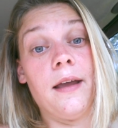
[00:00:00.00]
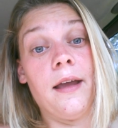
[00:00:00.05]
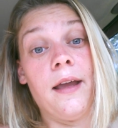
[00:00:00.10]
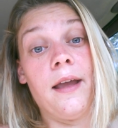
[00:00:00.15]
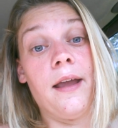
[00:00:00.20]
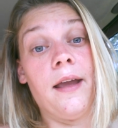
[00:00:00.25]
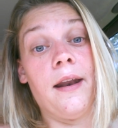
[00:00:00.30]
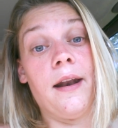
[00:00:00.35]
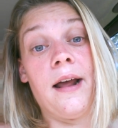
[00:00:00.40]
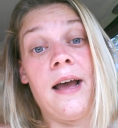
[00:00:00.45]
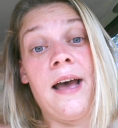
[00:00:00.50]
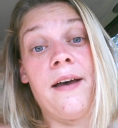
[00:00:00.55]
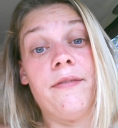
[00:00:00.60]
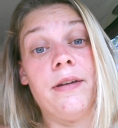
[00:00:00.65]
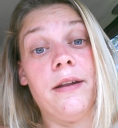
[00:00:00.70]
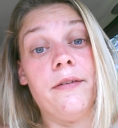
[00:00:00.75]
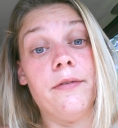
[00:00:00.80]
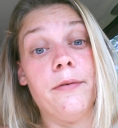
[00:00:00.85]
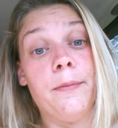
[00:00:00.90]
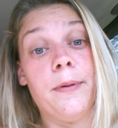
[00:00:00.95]
and I haven't
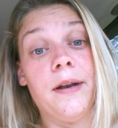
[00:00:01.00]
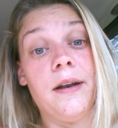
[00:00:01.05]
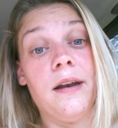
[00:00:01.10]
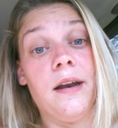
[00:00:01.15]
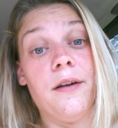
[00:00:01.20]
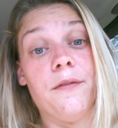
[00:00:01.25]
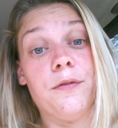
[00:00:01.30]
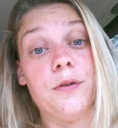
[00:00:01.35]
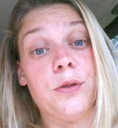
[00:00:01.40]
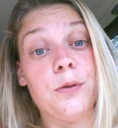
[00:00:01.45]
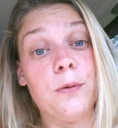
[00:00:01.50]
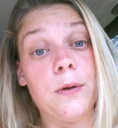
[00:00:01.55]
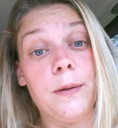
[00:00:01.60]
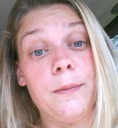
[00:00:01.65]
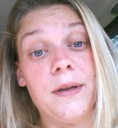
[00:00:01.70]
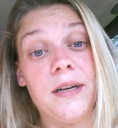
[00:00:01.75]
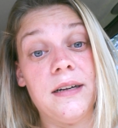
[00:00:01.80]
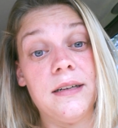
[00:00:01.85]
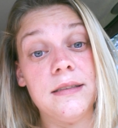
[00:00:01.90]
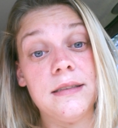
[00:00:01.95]
even been in here for 3
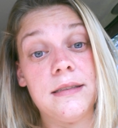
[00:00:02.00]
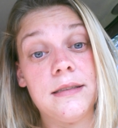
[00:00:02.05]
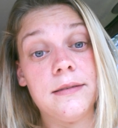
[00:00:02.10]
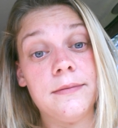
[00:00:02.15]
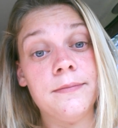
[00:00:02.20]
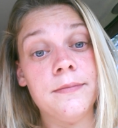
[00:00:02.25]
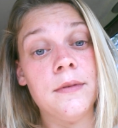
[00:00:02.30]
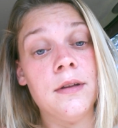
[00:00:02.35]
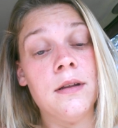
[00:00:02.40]
minutes.